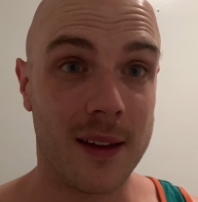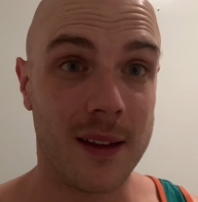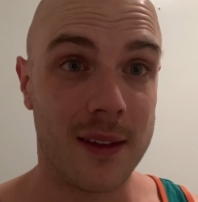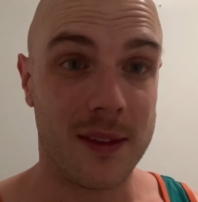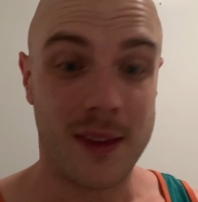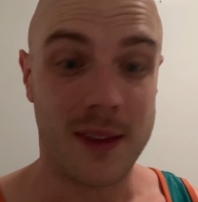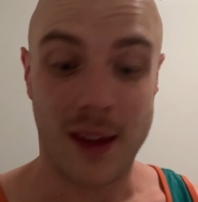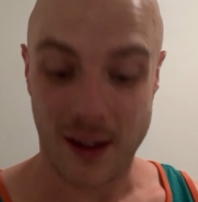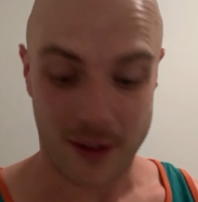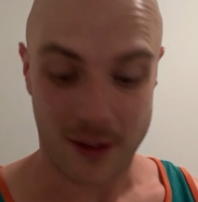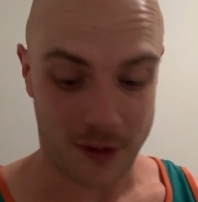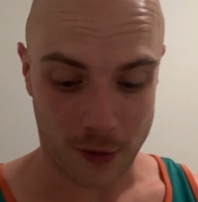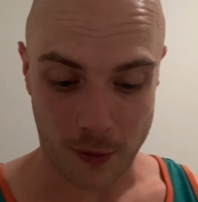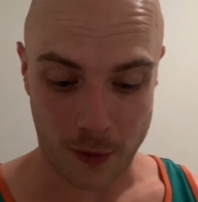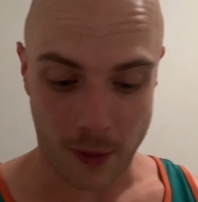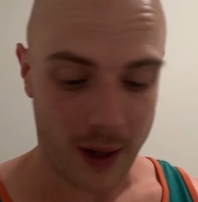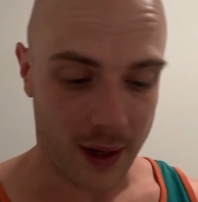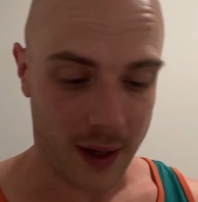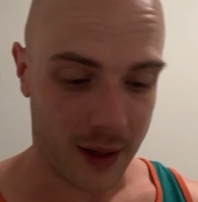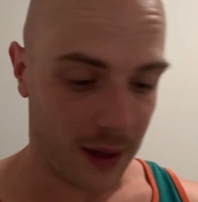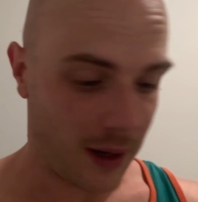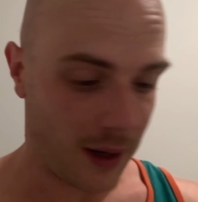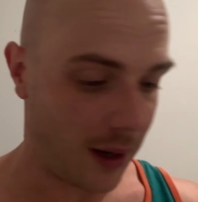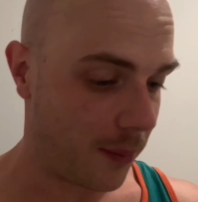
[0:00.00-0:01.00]
That's
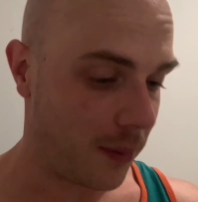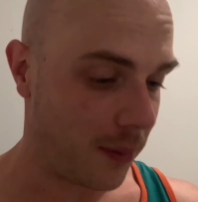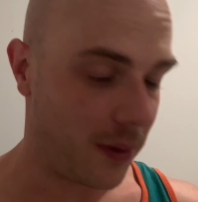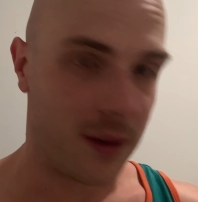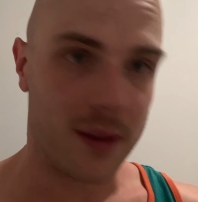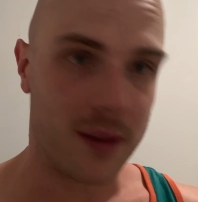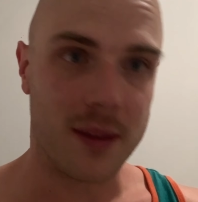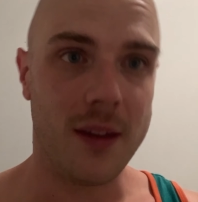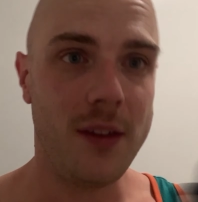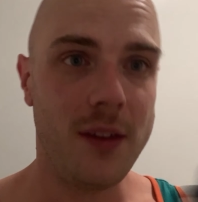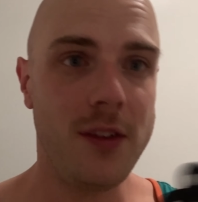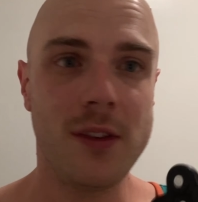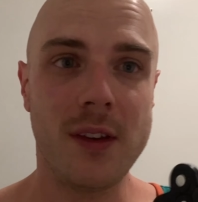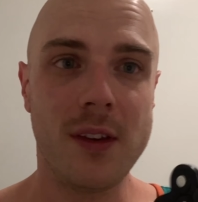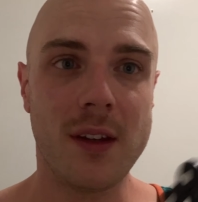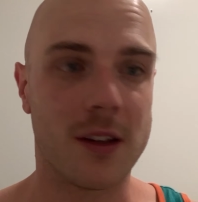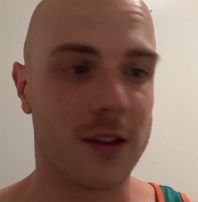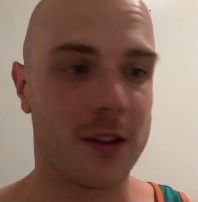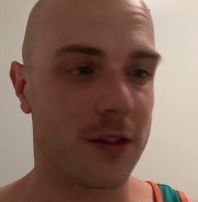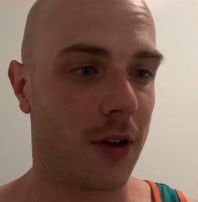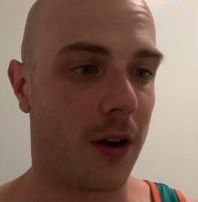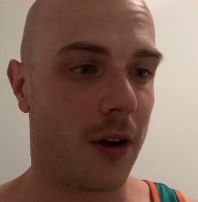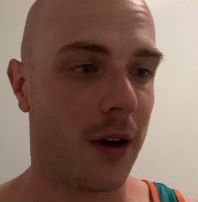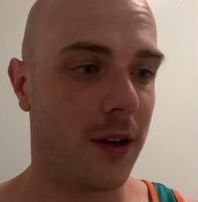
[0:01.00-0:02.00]
great. I mean, this thing
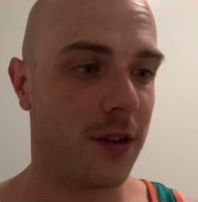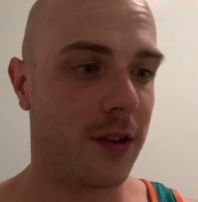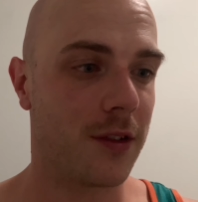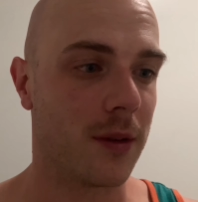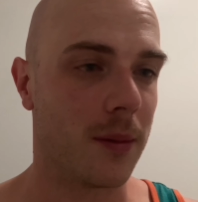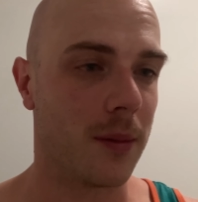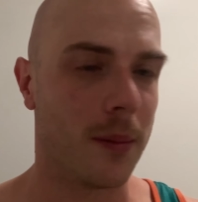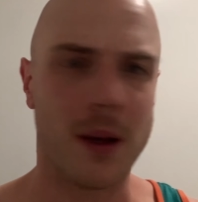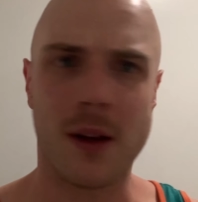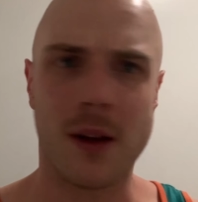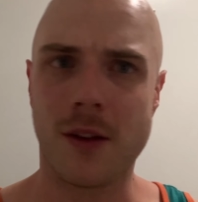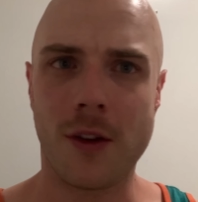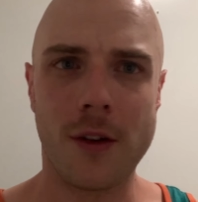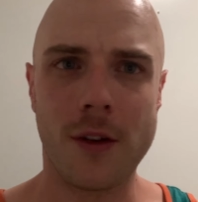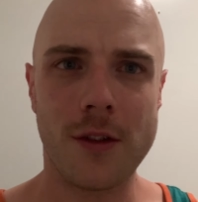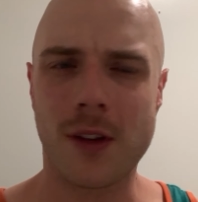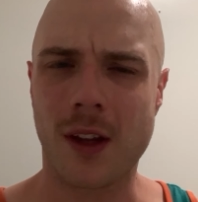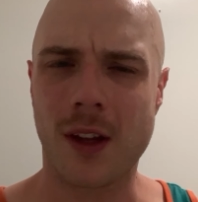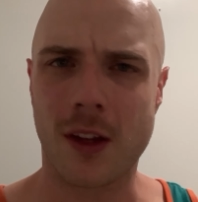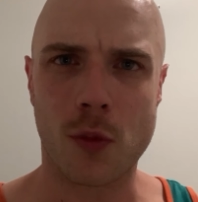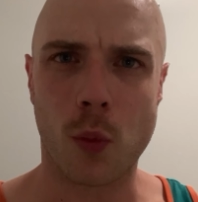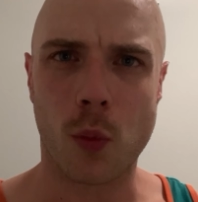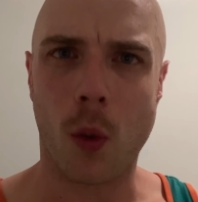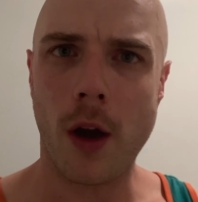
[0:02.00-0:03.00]
is awesome. And
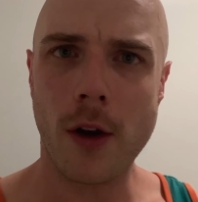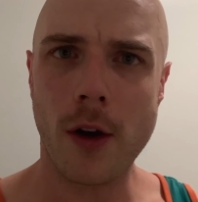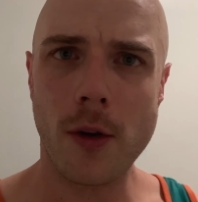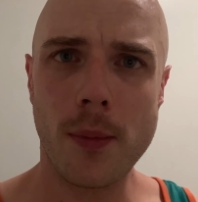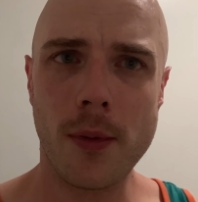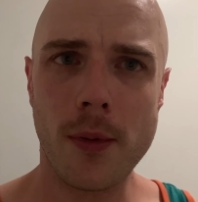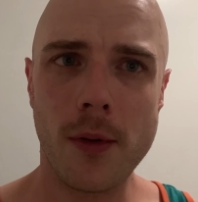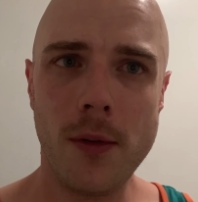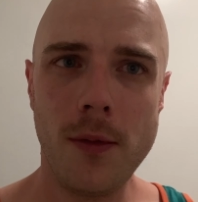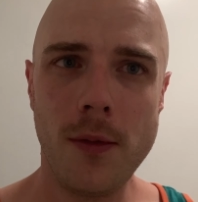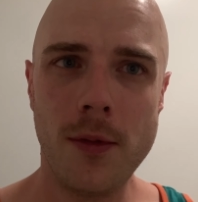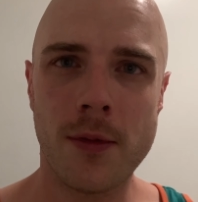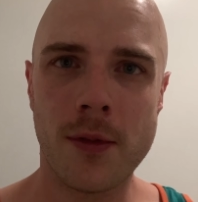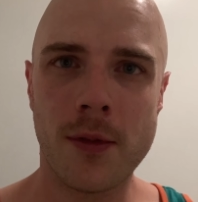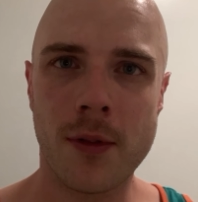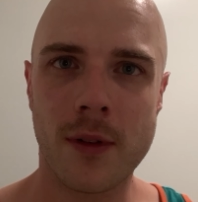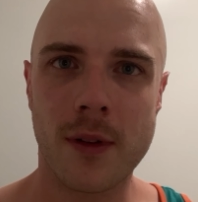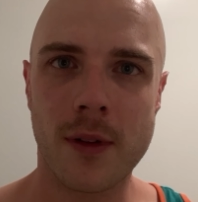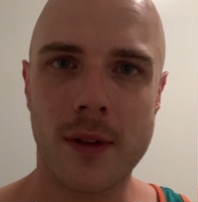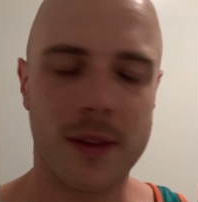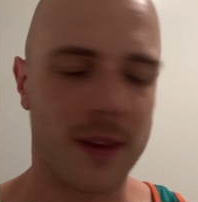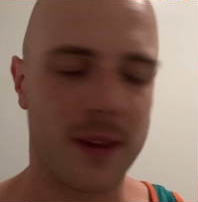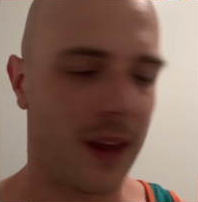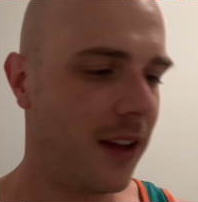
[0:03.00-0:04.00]
it's waterproof.
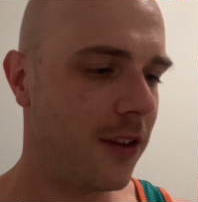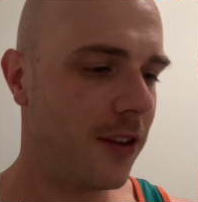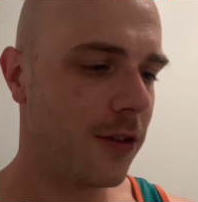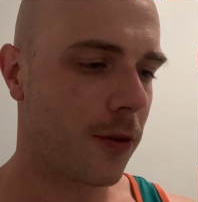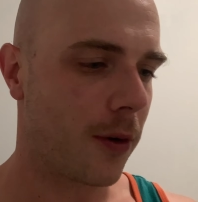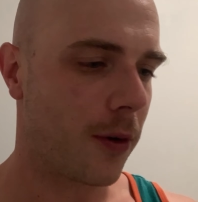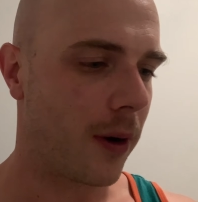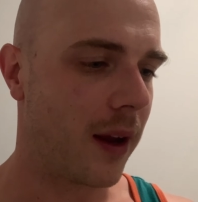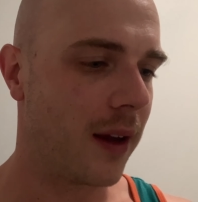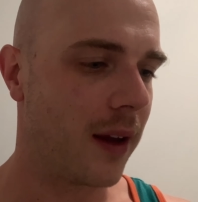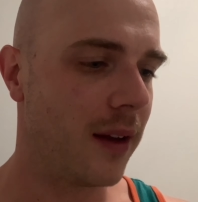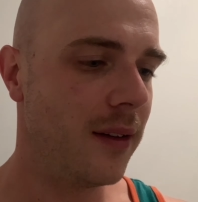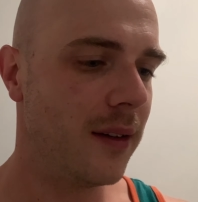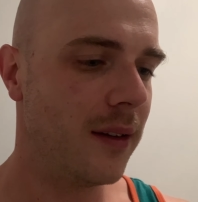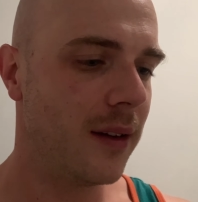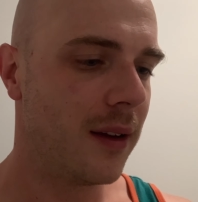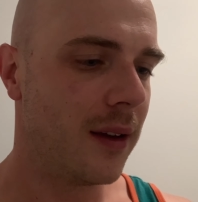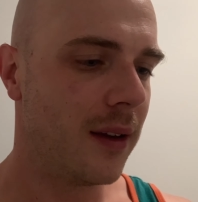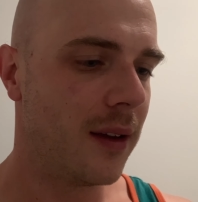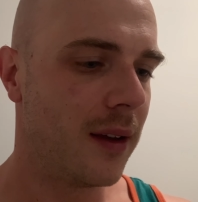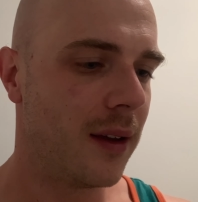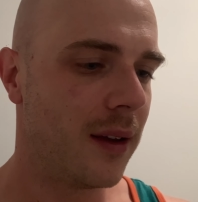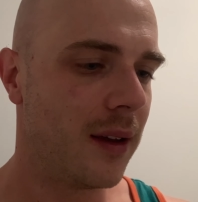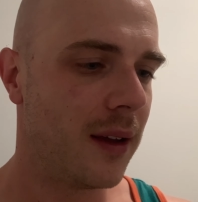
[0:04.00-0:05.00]
That's great.
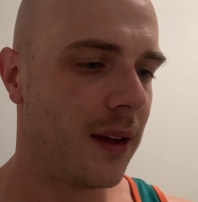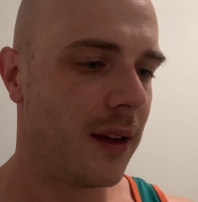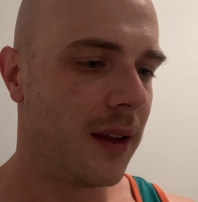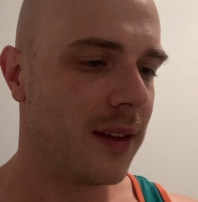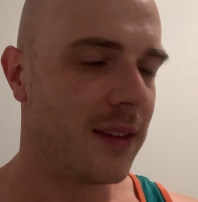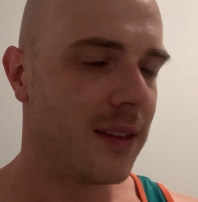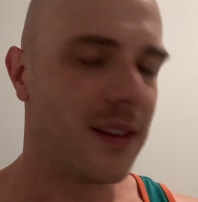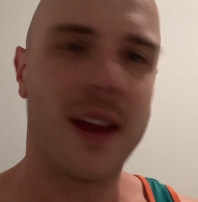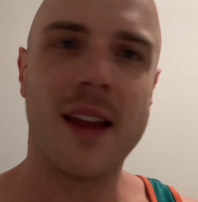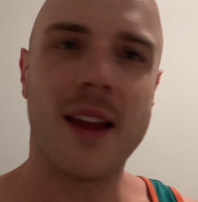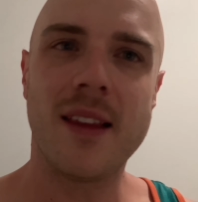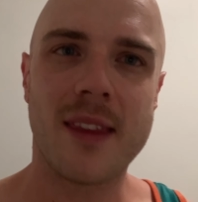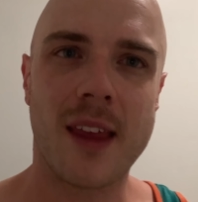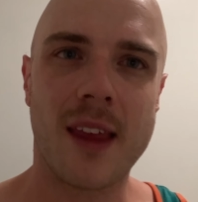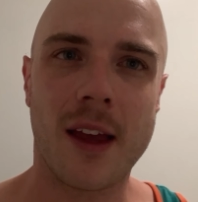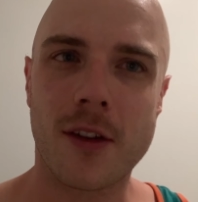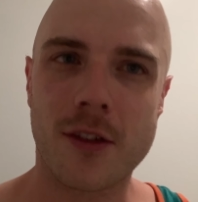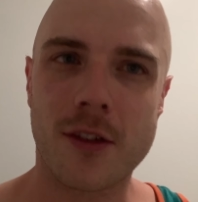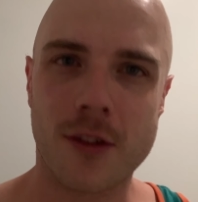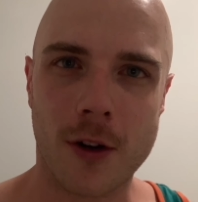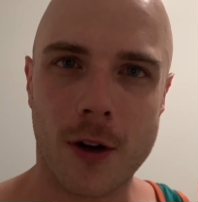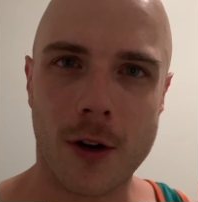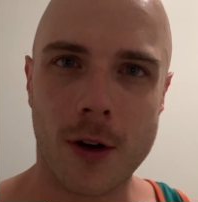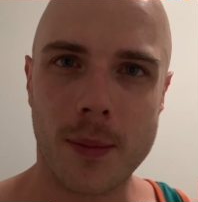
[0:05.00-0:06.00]

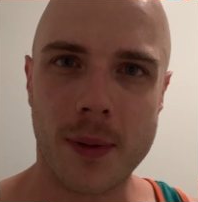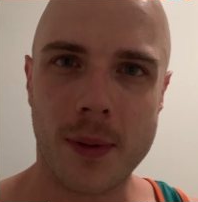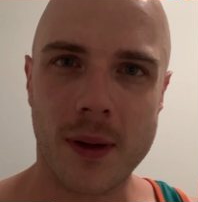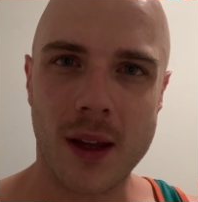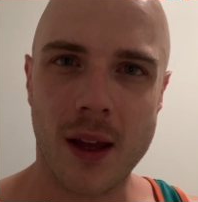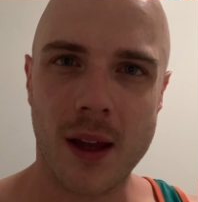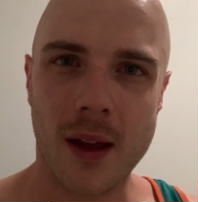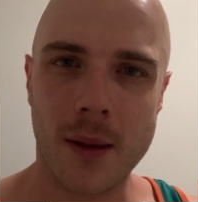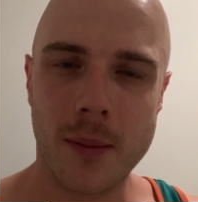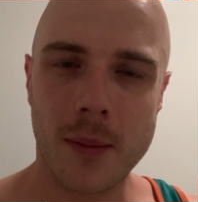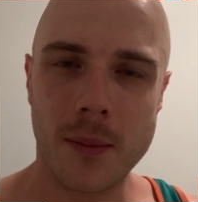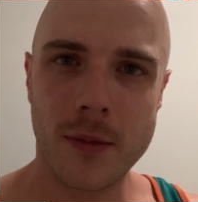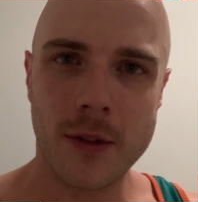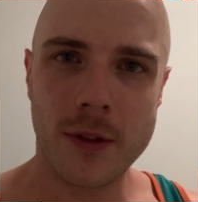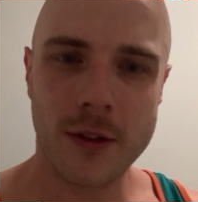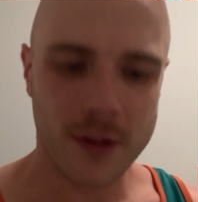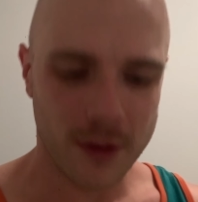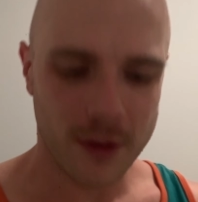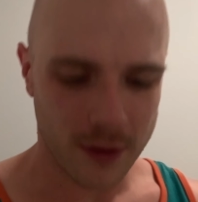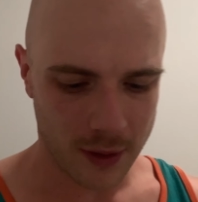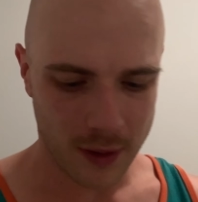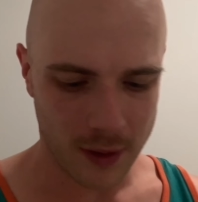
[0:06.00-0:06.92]
10,000 RPMs.